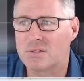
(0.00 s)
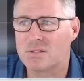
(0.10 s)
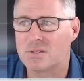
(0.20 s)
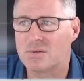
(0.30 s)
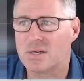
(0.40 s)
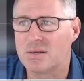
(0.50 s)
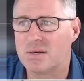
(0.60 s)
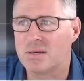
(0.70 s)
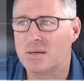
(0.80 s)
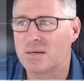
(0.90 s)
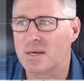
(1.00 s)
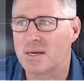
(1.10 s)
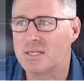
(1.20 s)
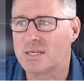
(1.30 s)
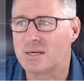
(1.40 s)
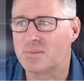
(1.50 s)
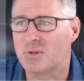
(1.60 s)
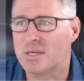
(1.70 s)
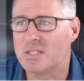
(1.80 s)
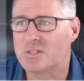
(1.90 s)
Just do it anyway. Okay, he's done them on
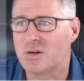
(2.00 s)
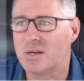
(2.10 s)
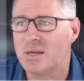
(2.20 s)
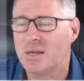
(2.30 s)
the inside.